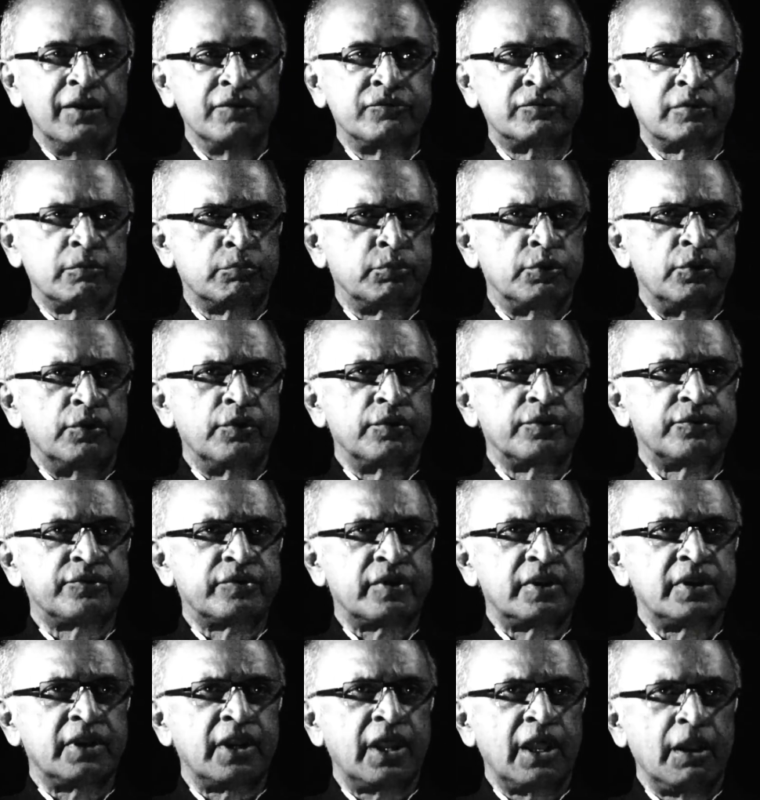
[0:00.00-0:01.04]
supports
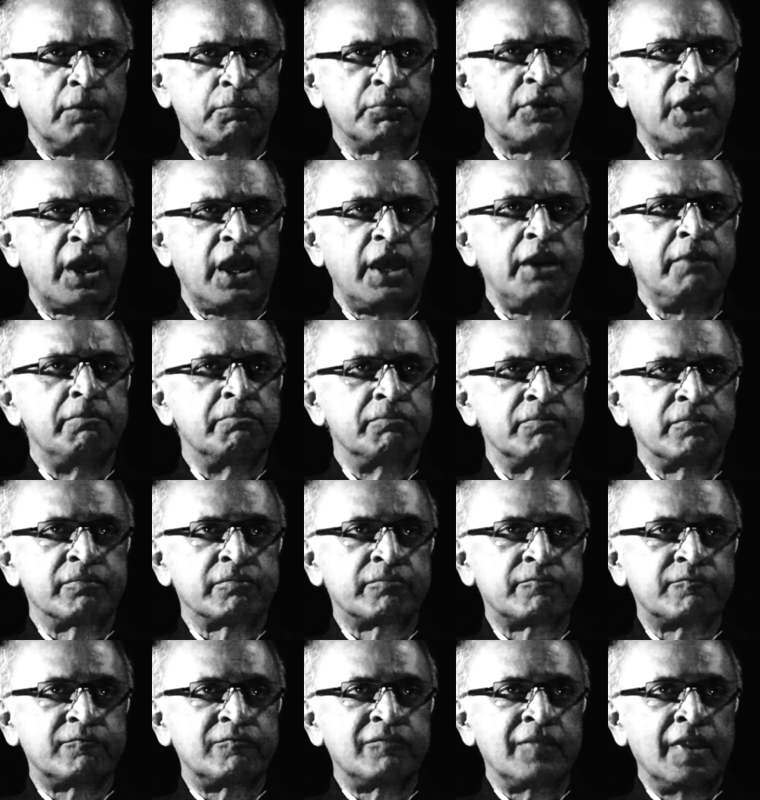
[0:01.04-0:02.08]
and help came
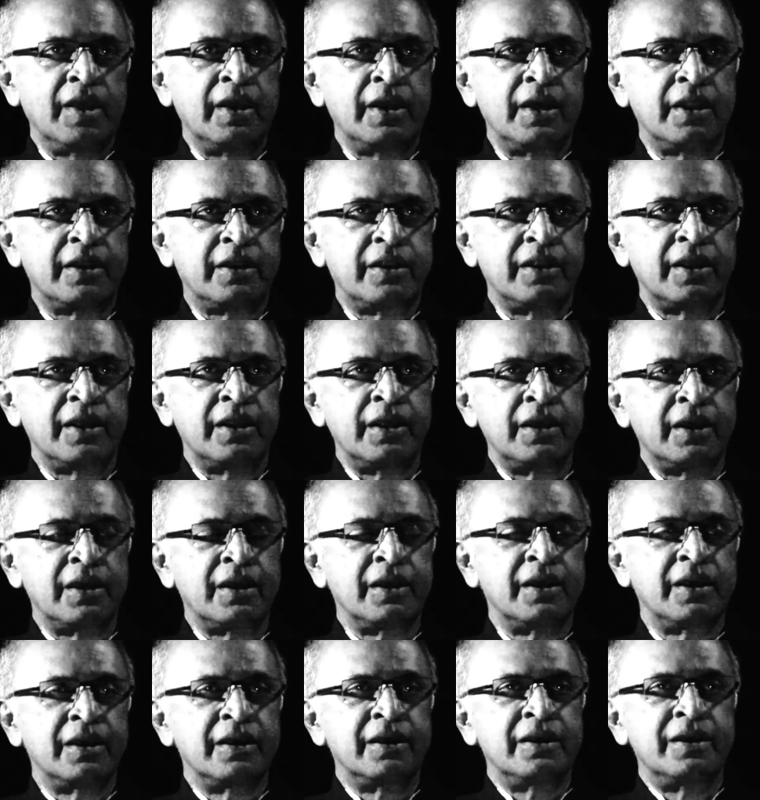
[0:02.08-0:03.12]
at
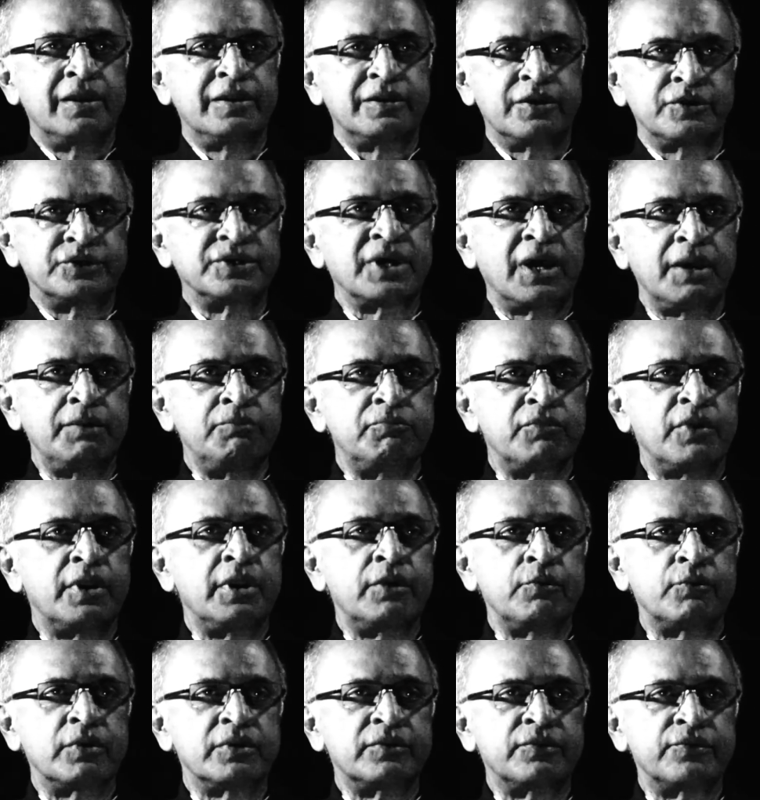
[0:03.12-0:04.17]
the time when
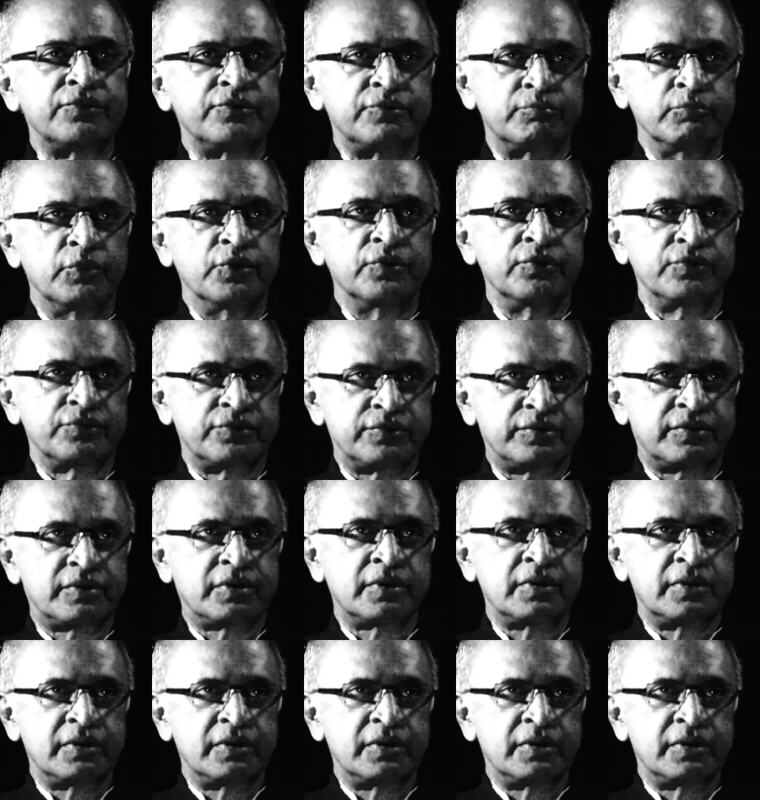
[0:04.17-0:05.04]
it was most